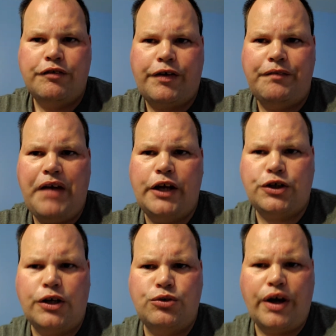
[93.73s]
for a
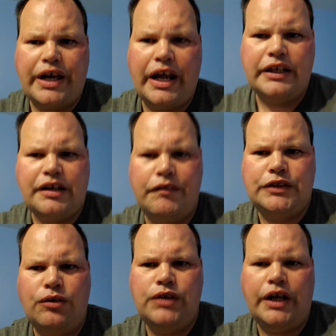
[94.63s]
major earthquake anytime
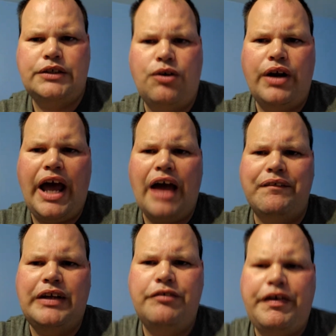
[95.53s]
soon. It's going to
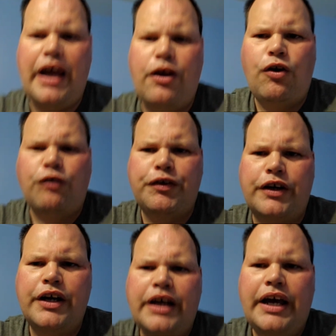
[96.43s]
happen in Vancouver.